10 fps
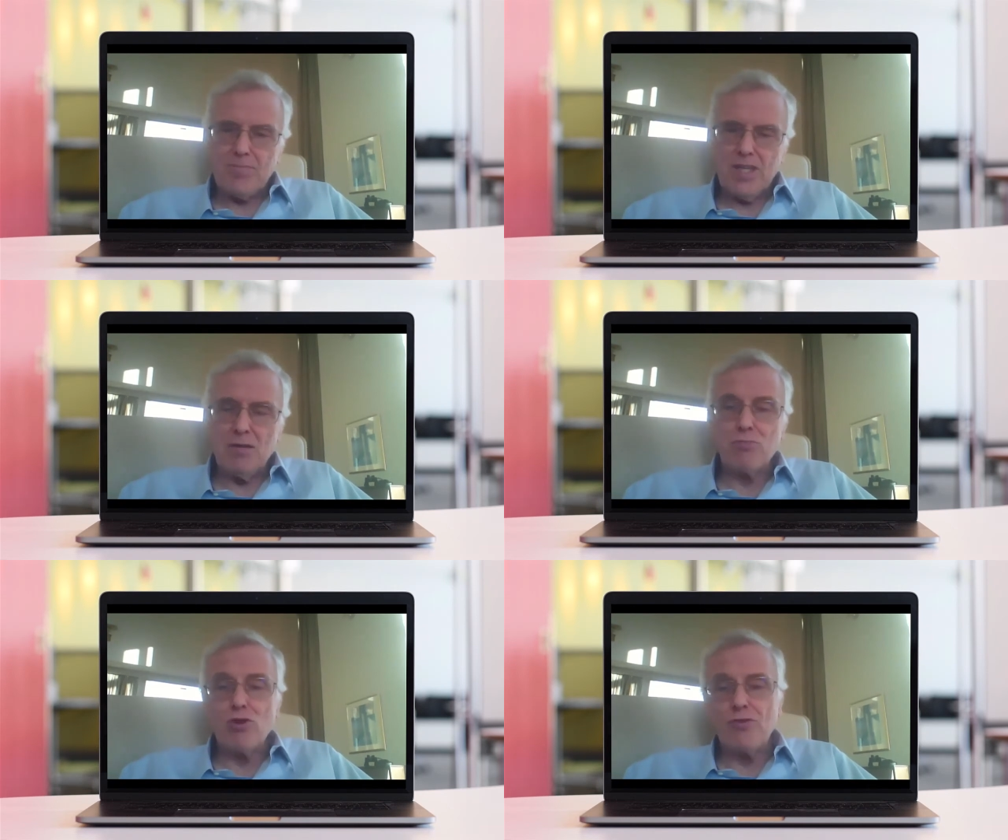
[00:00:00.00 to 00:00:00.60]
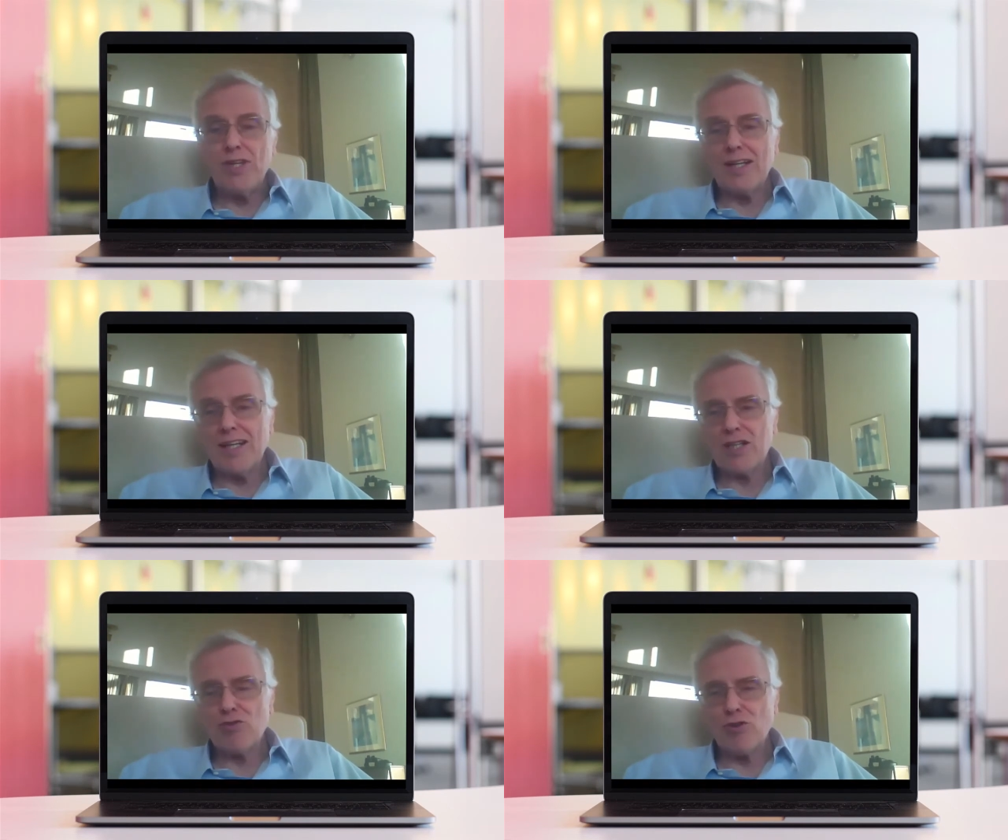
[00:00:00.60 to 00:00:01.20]
improving
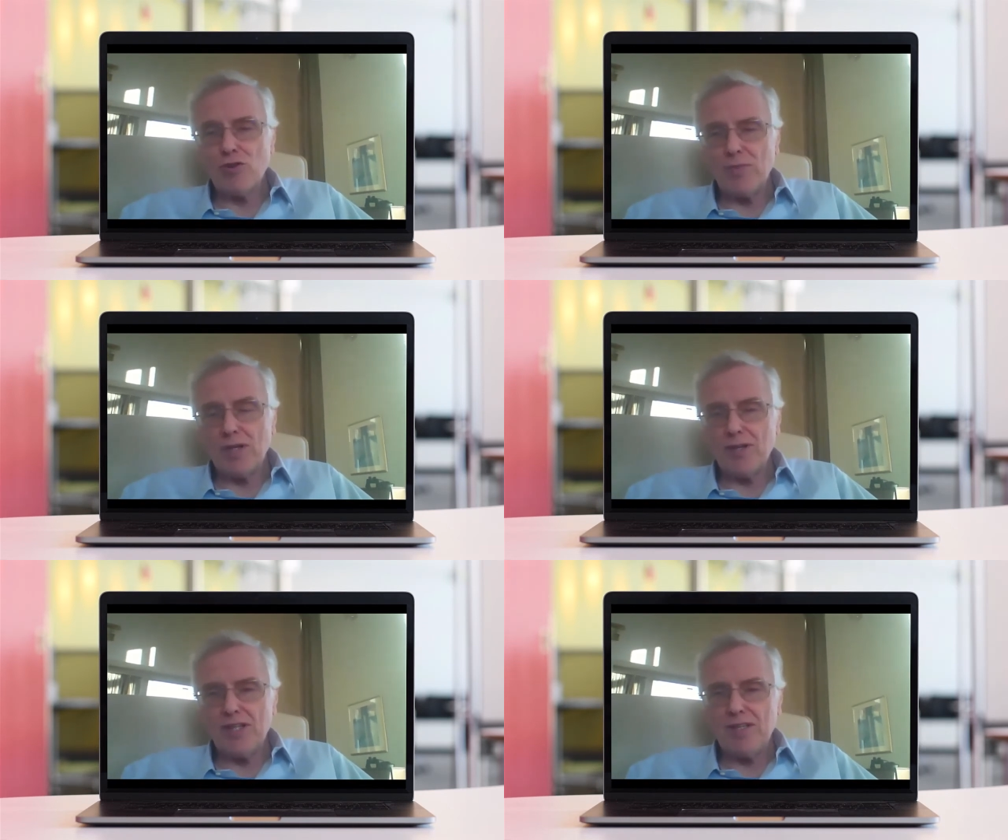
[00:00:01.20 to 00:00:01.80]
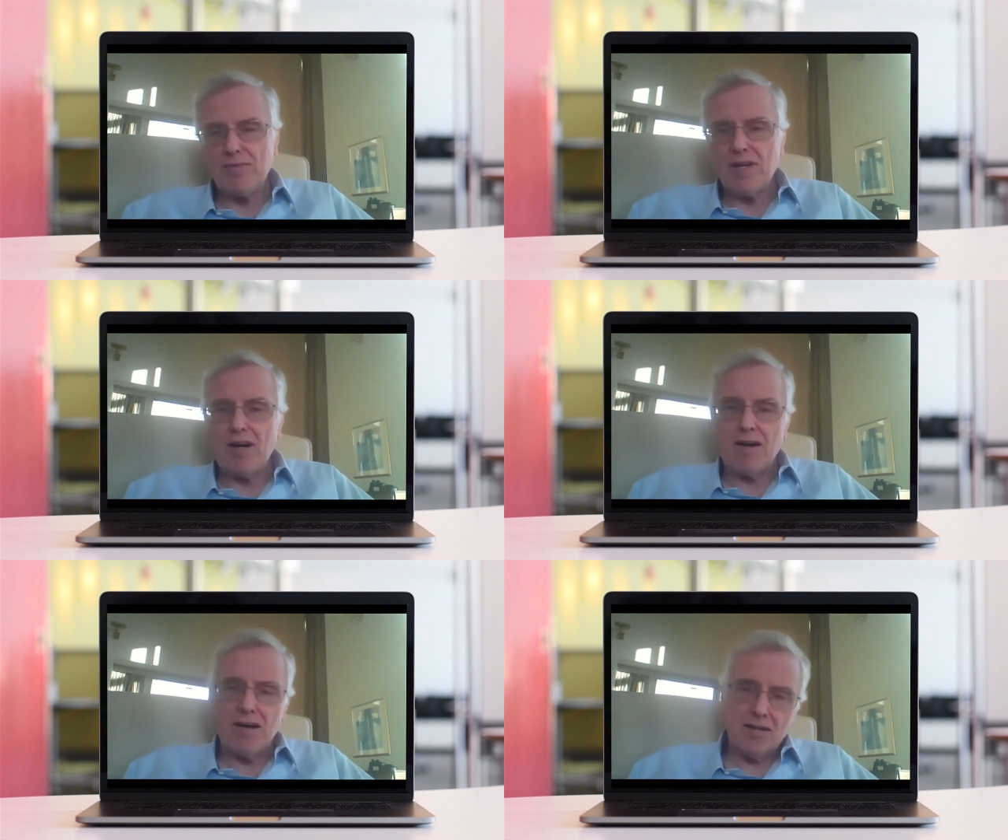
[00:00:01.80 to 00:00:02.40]
intellectual humility,
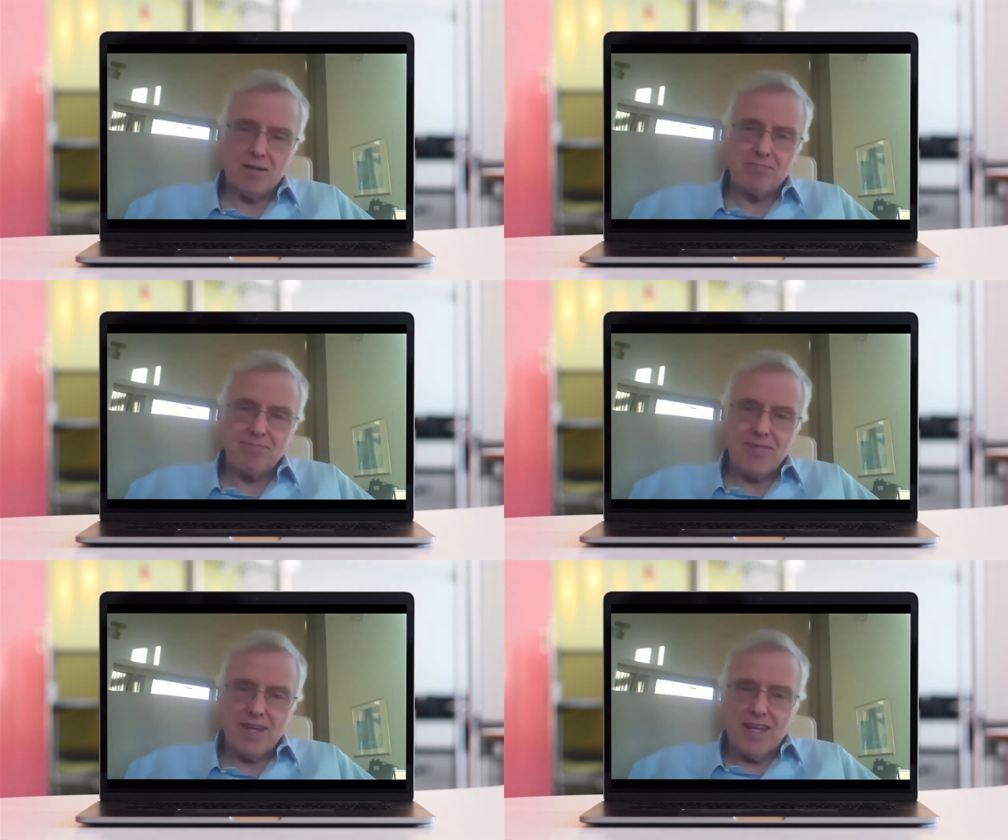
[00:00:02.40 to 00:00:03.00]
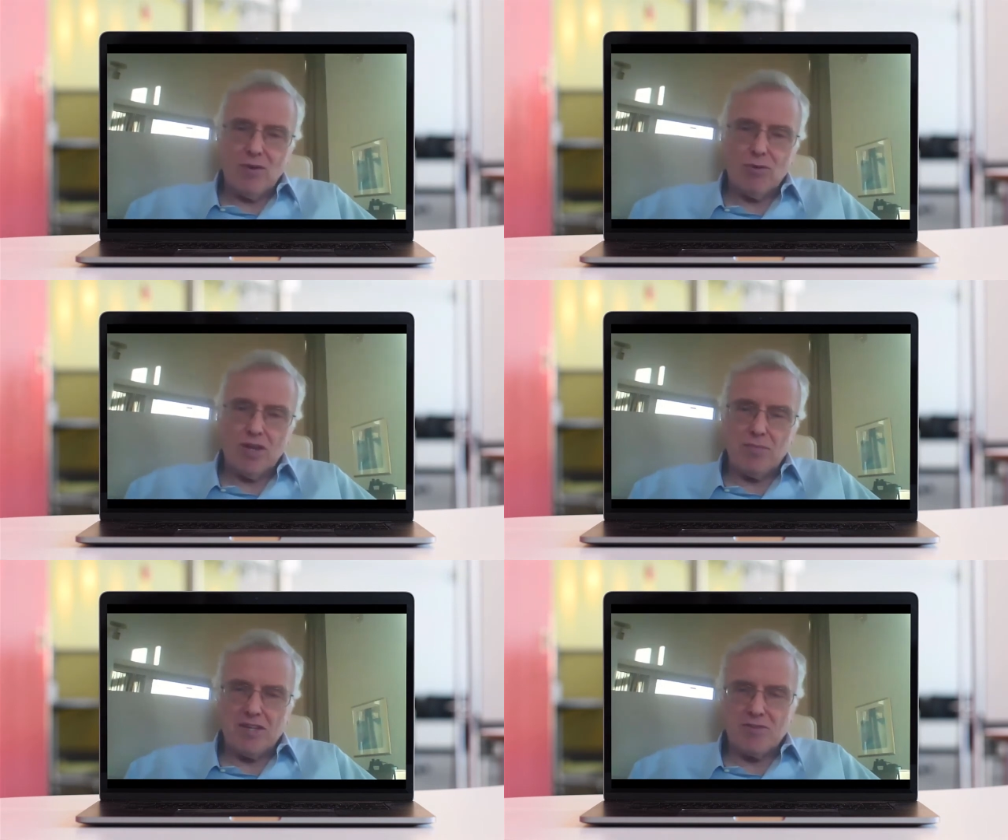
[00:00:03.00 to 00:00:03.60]
one of
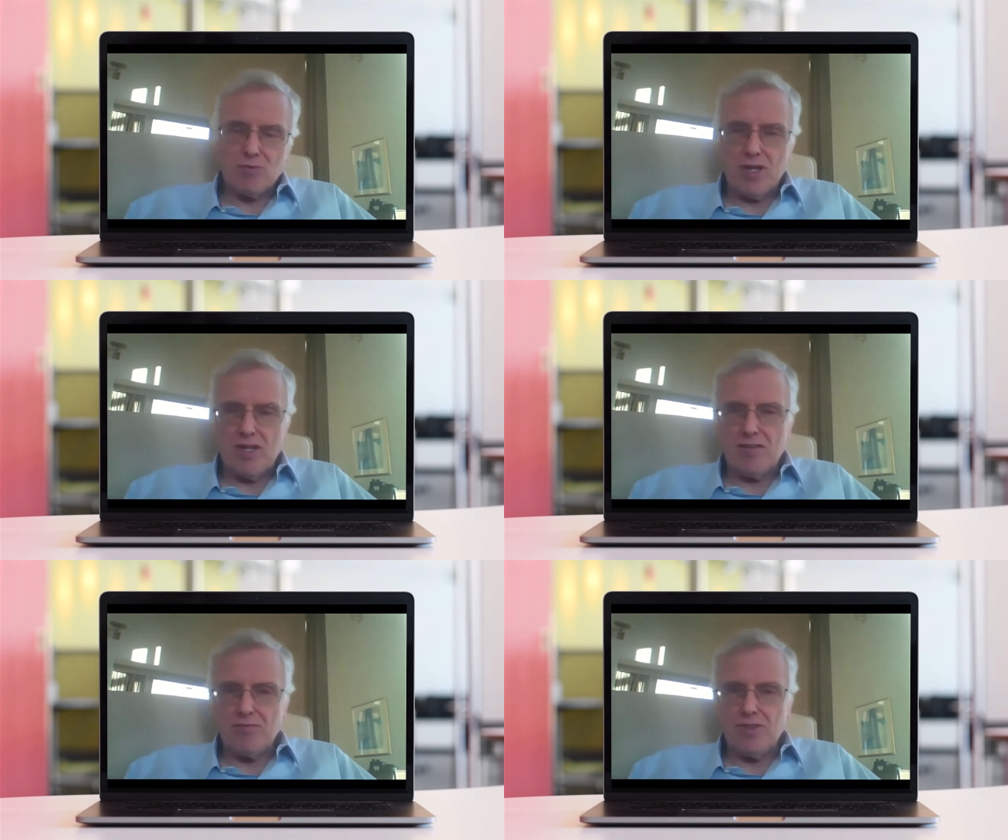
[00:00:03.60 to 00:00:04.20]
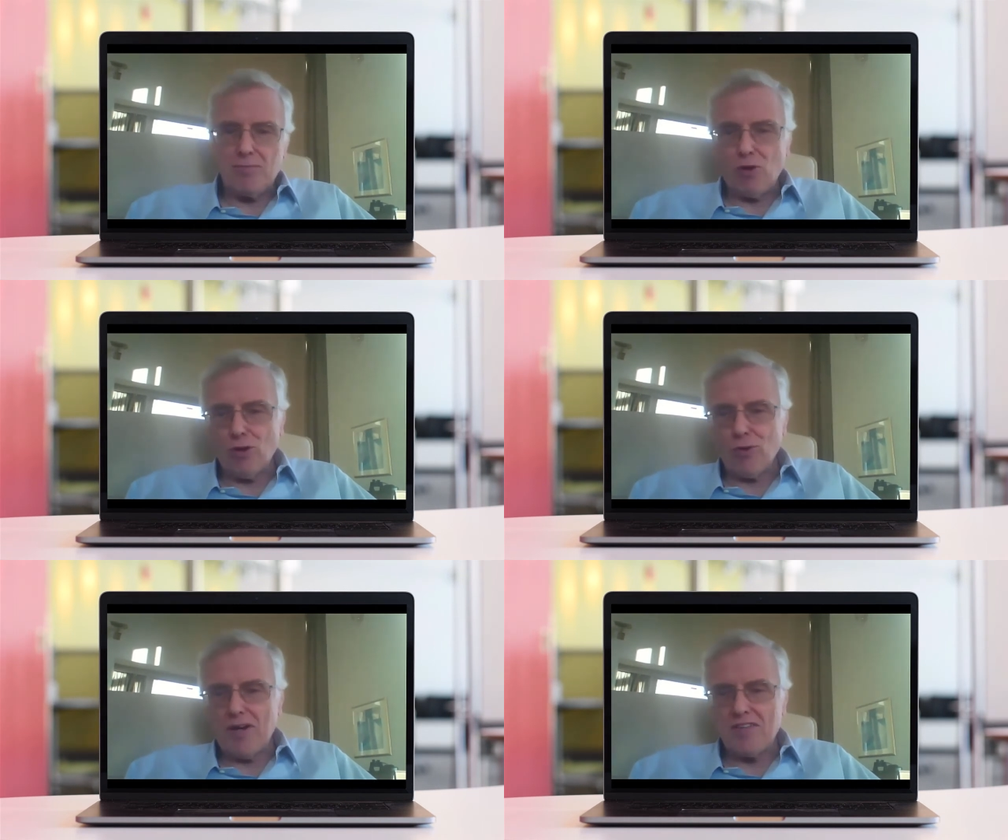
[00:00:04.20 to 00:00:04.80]
the best ways of
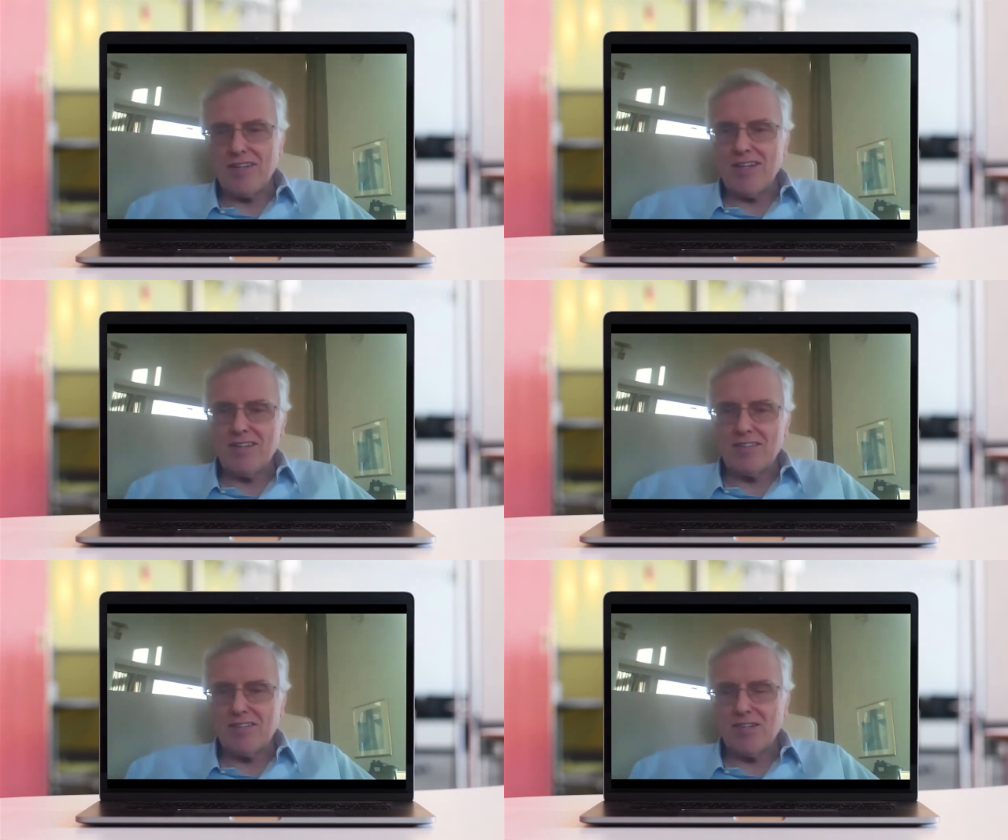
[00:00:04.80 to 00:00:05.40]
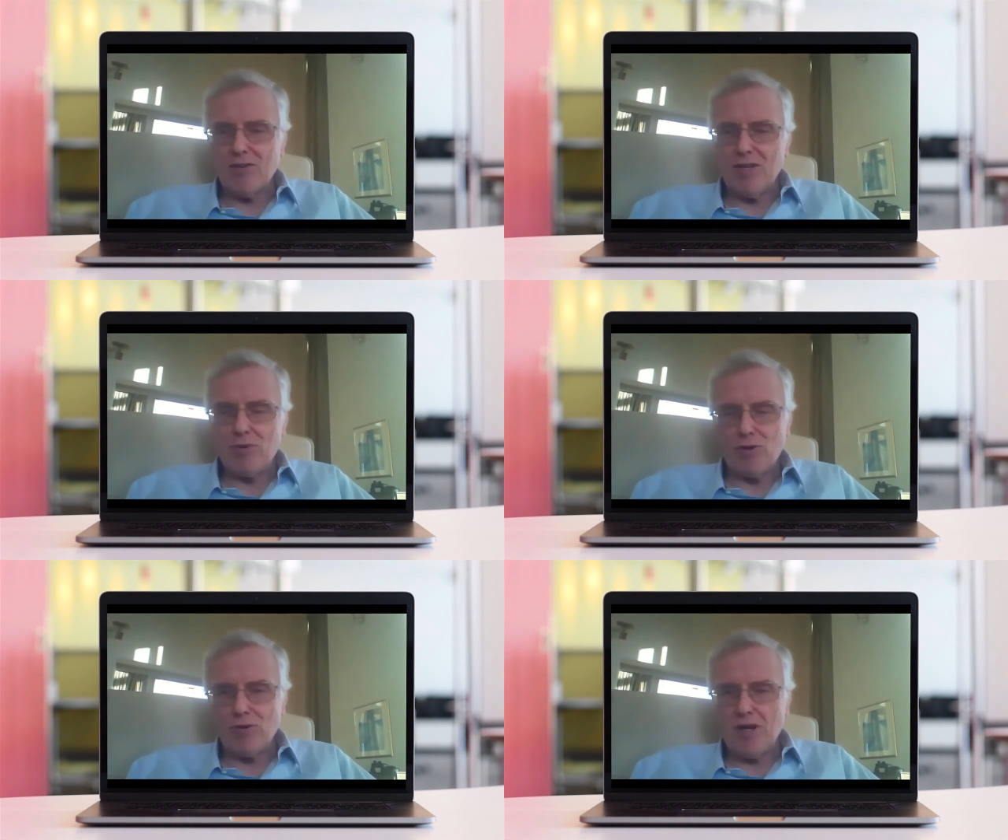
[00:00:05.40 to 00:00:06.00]
depolarizing unnecessarily
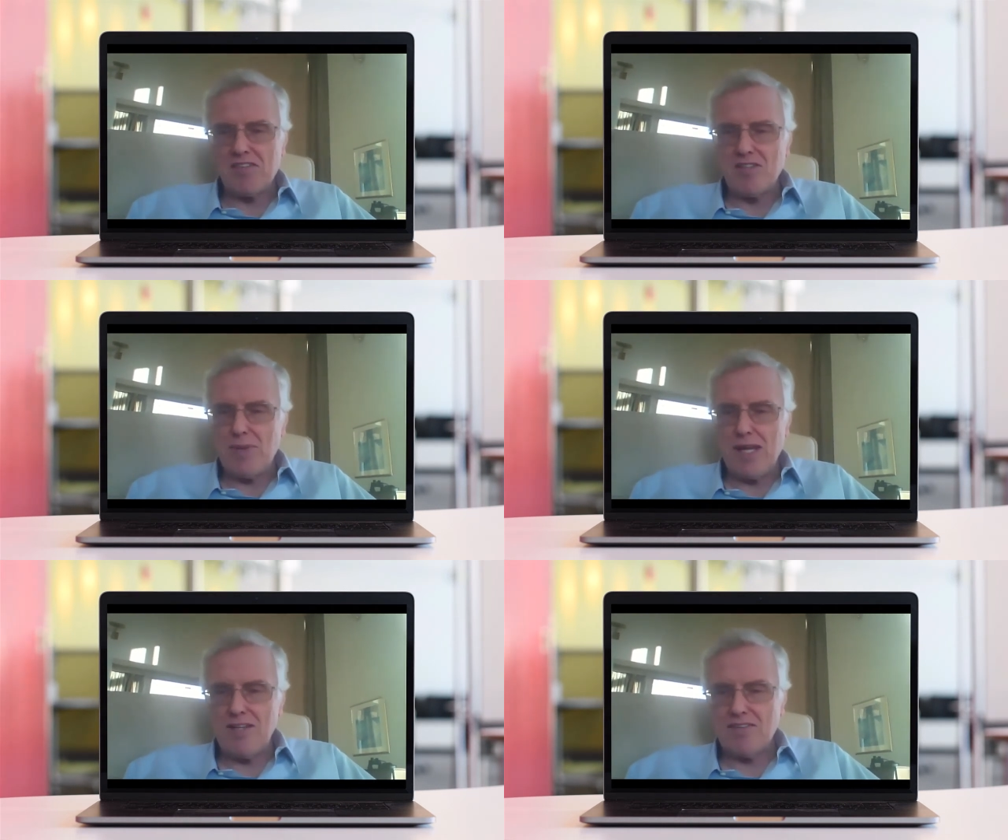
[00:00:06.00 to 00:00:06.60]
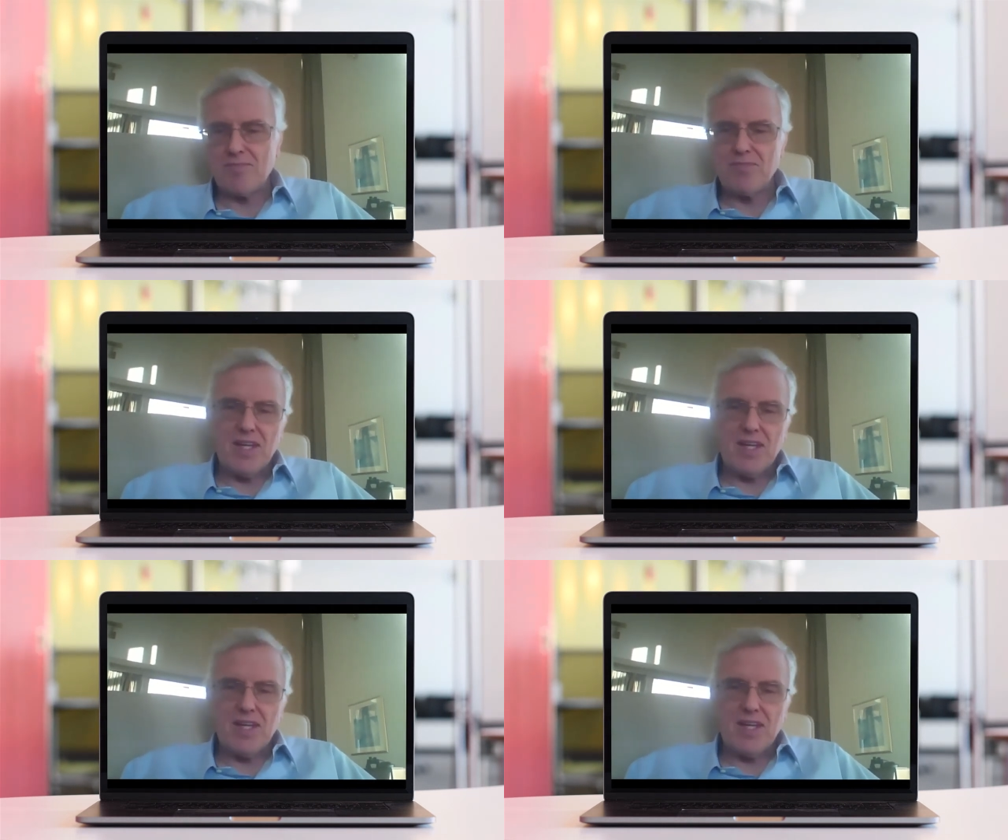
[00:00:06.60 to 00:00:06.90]
polarized debates